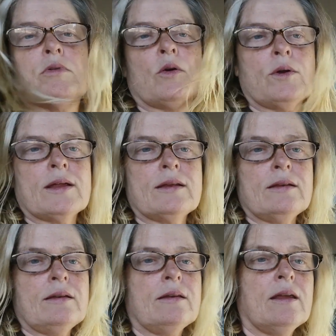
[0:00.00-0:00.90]

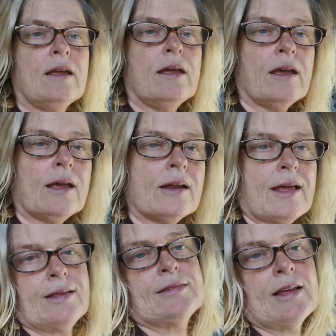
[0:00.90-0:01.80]
broken, and I
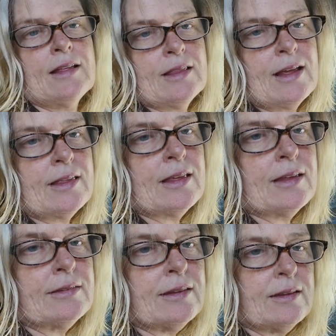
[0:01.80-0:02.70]
could sell it like
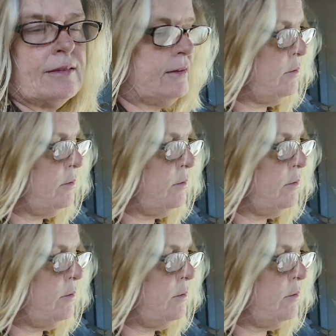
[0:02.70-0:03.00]
this, and